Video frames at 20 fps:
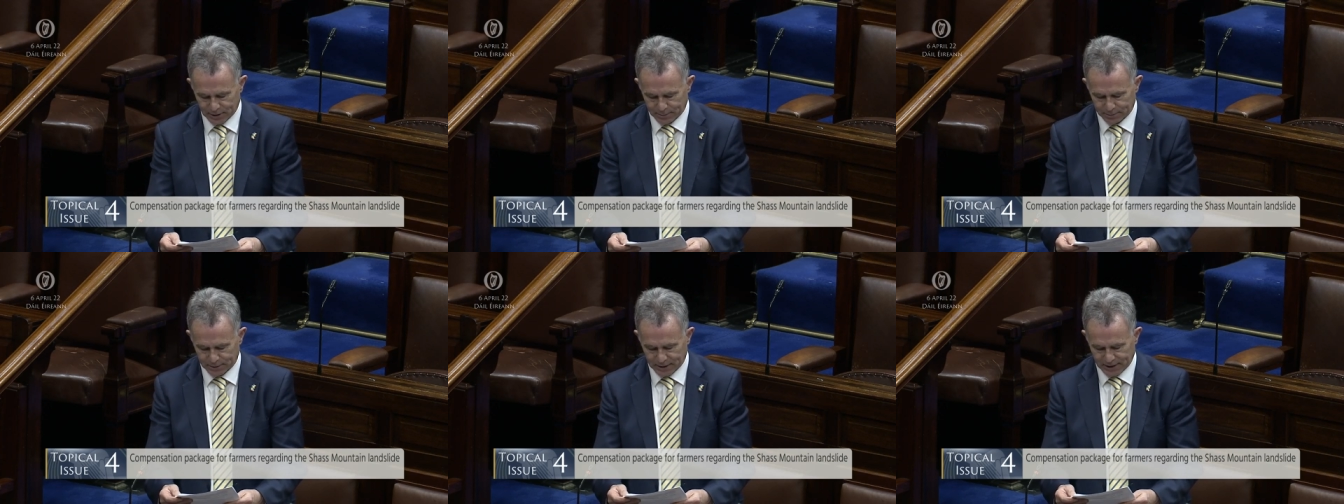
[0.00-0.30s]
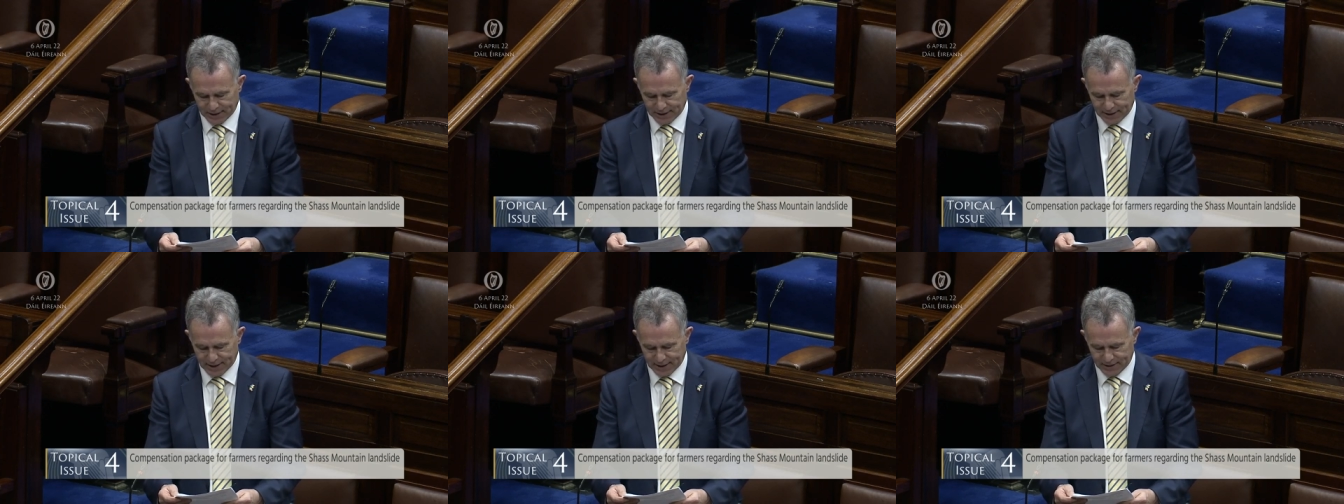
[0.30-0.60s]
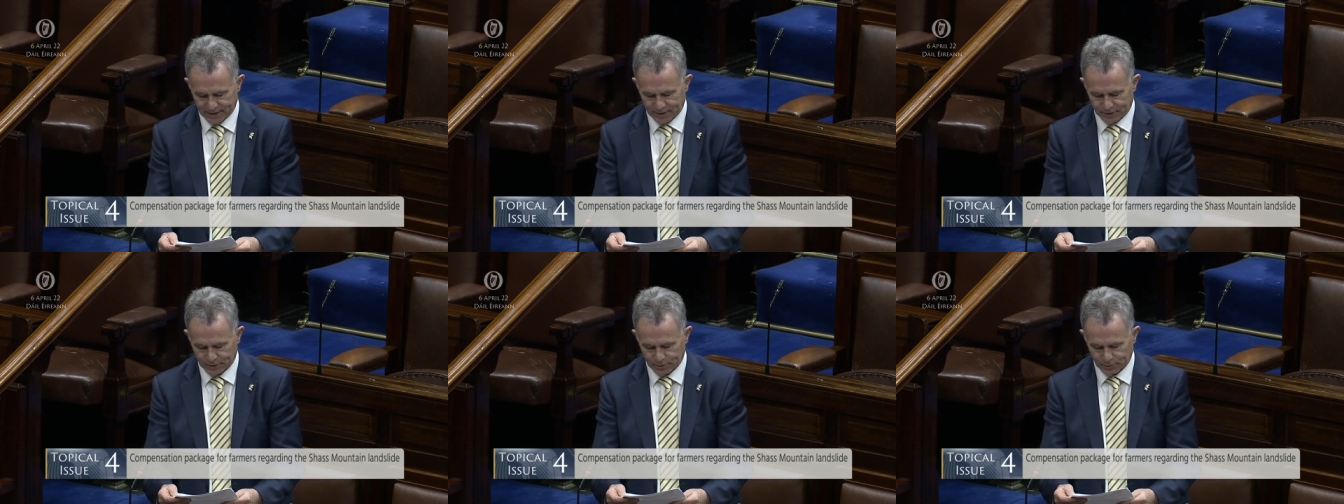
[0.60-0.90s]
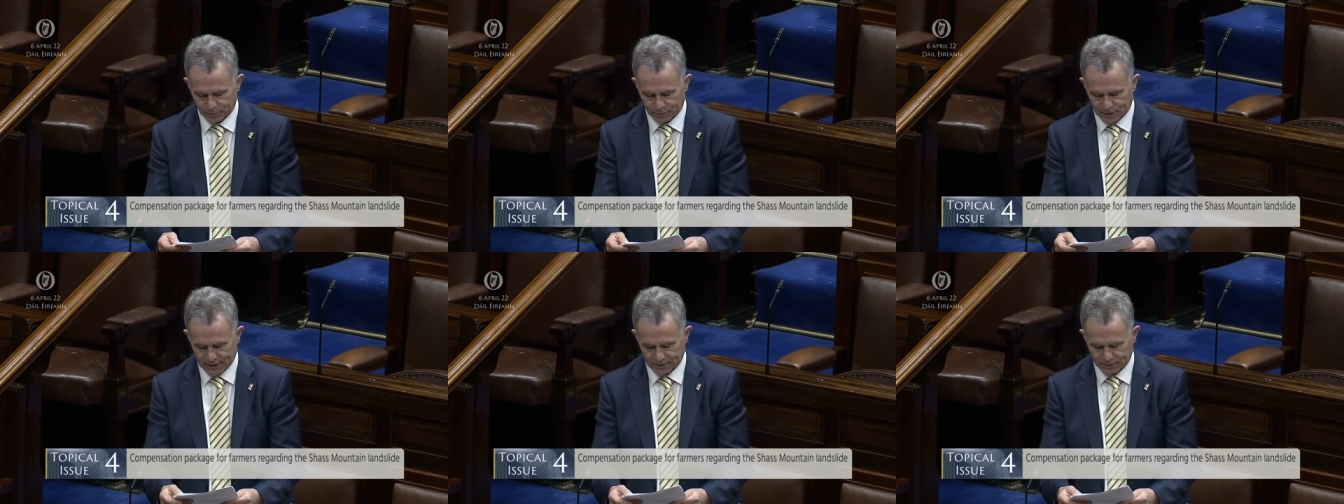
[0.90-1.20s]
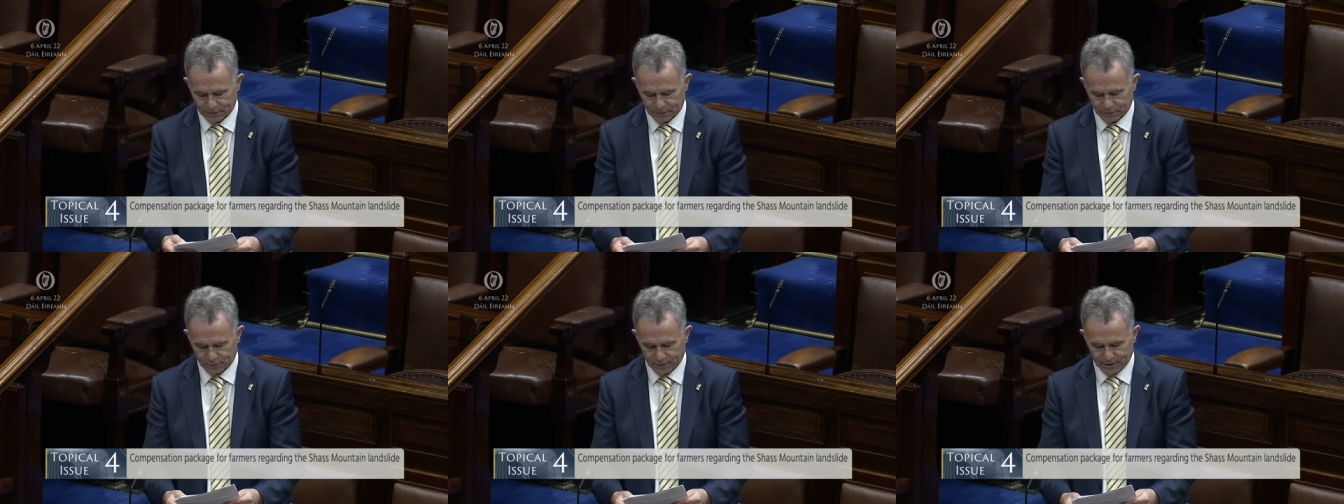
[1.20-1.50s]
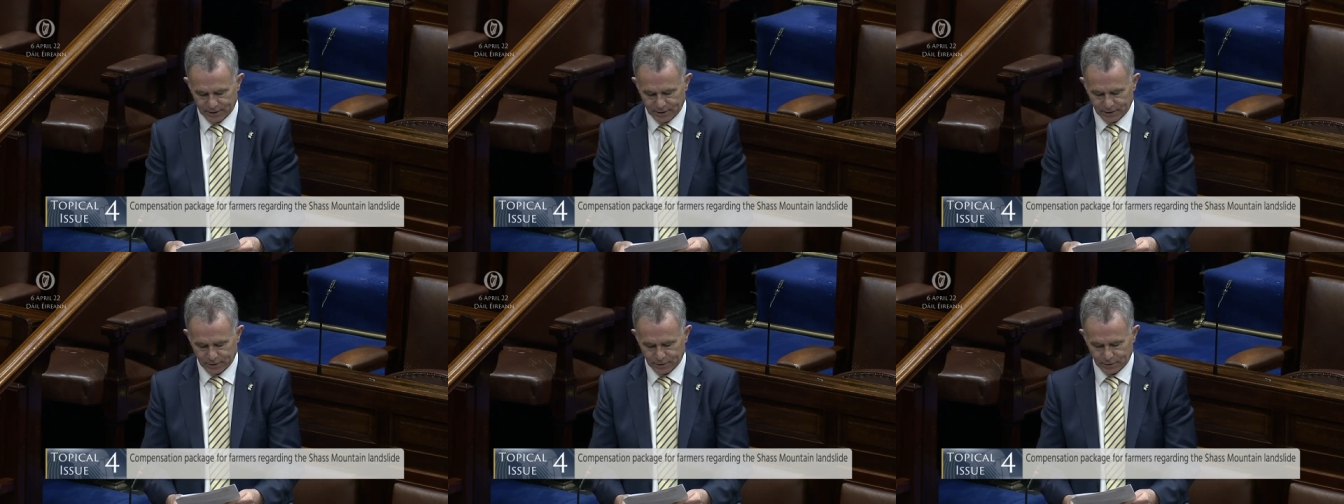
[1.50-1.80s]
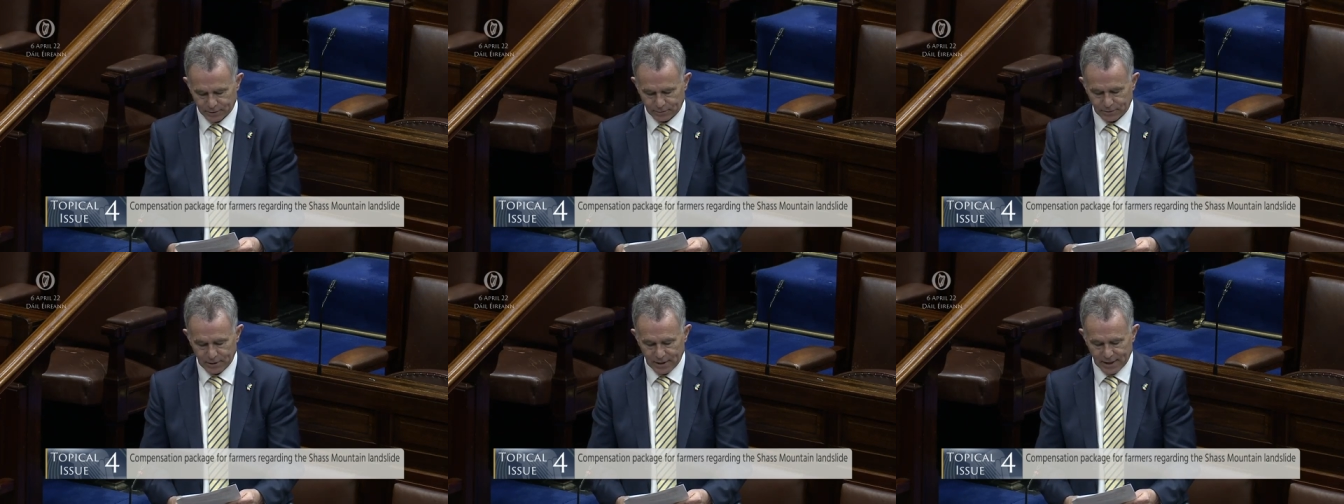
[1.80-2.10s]
apply again in
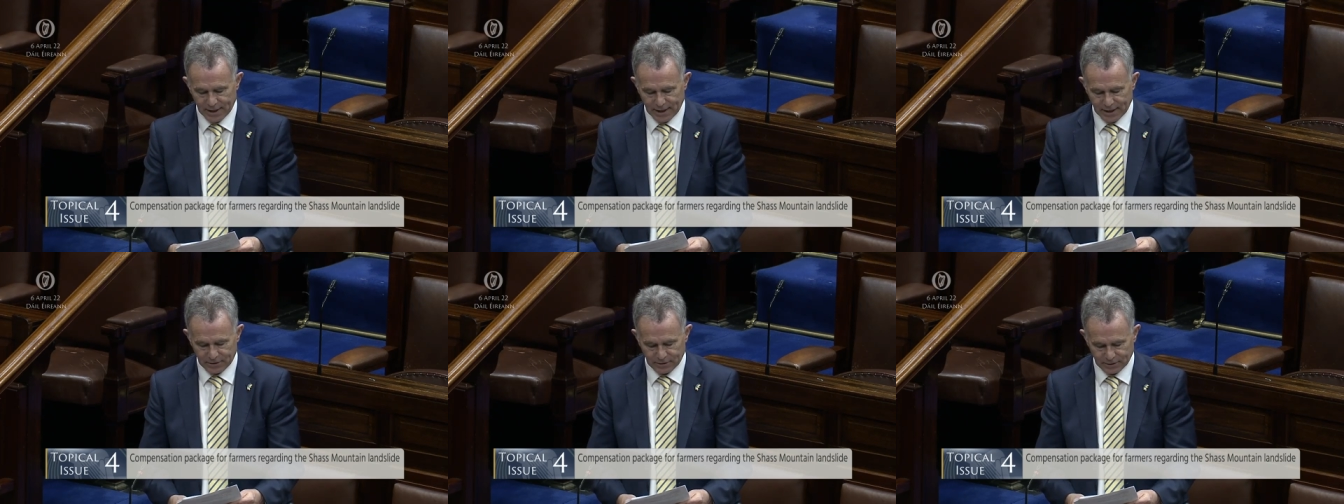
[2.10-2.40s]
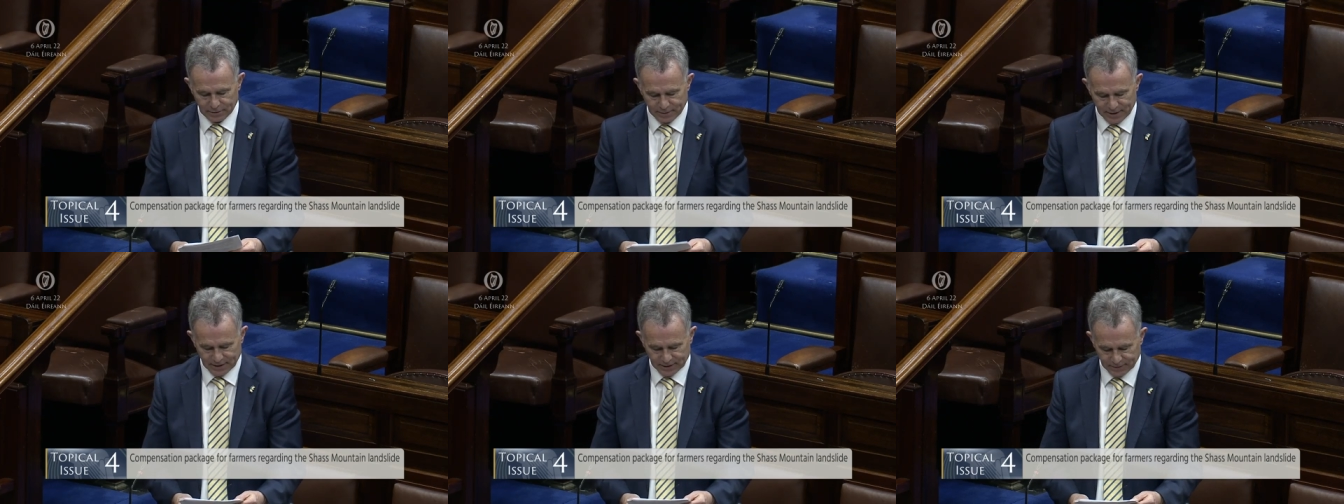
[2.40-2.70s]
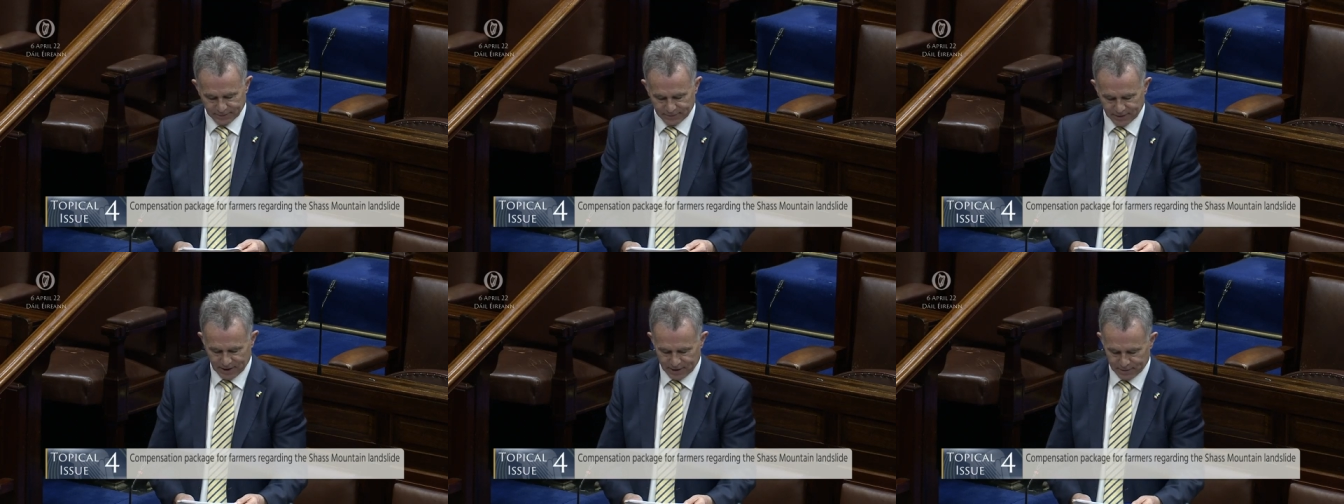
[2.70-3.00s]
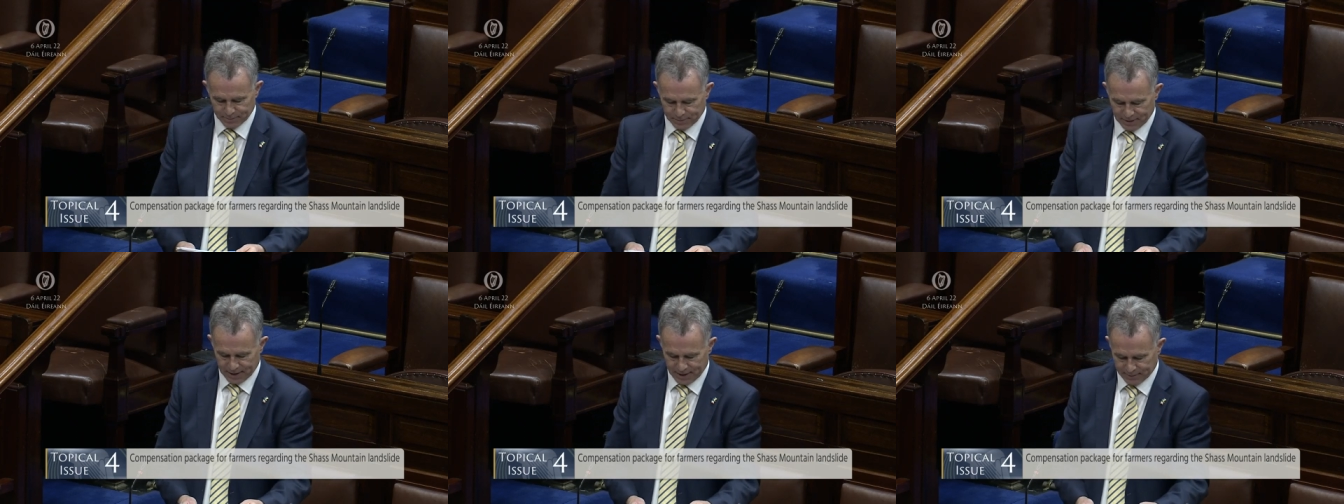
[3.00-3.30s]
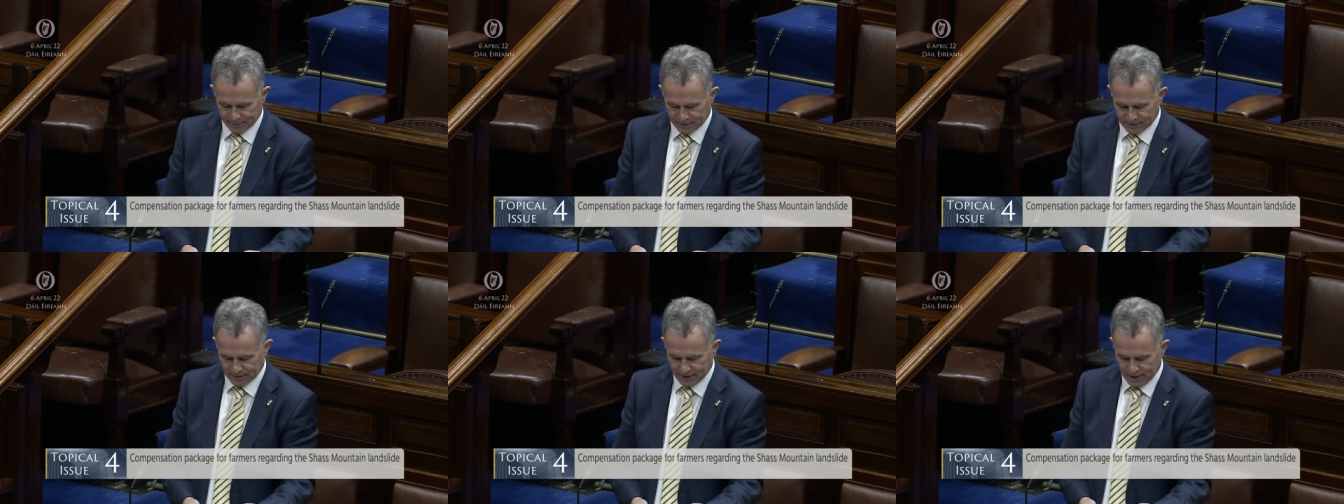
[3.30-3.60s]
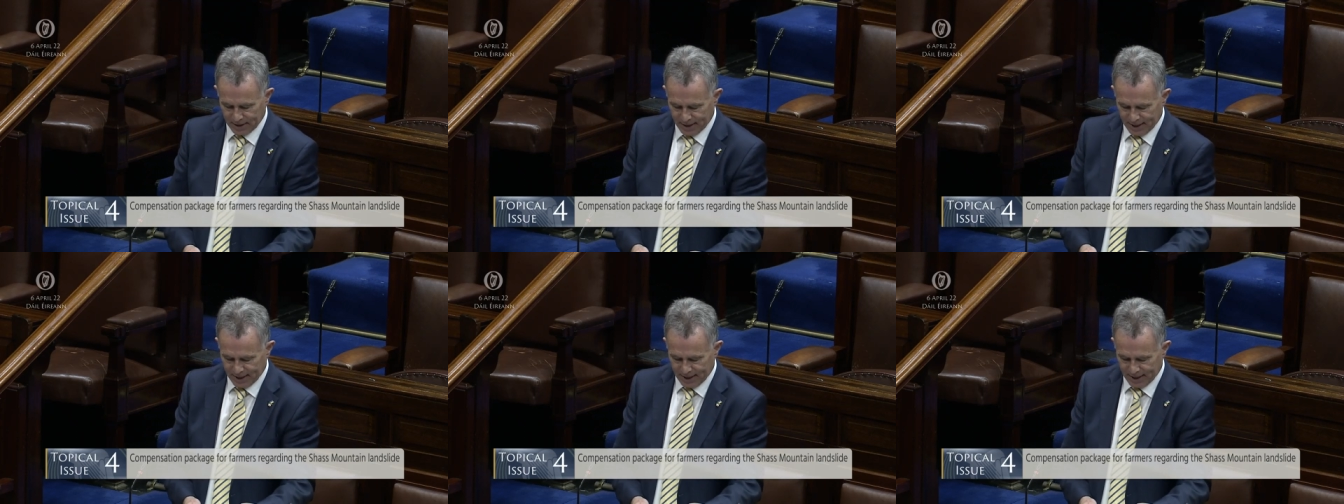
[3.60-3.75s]
2022 in respect of farm payments.